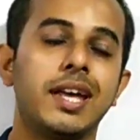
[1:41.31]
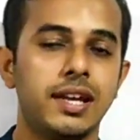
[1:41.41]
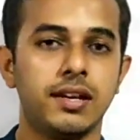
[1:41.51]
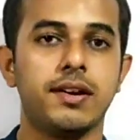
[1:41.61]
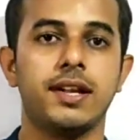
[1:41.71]

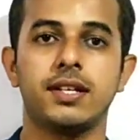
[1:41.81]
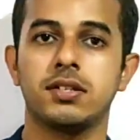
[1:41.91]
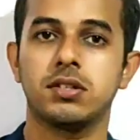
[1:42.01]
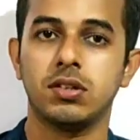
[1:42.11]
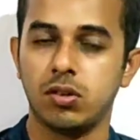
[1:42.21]

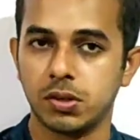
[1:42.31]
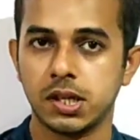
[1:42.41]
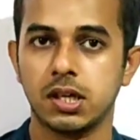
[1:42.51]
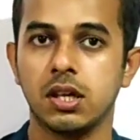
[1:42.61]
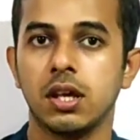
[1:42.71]
Interest.
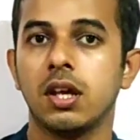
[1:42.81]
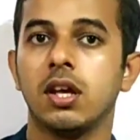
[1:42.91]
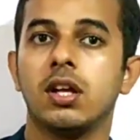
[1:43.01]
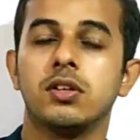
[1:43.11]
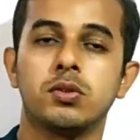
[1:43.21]
Okay,
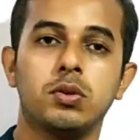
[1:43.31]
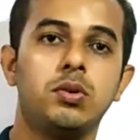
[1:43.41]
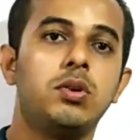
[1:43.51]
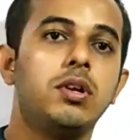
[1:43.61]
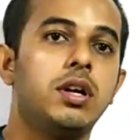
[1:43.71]
so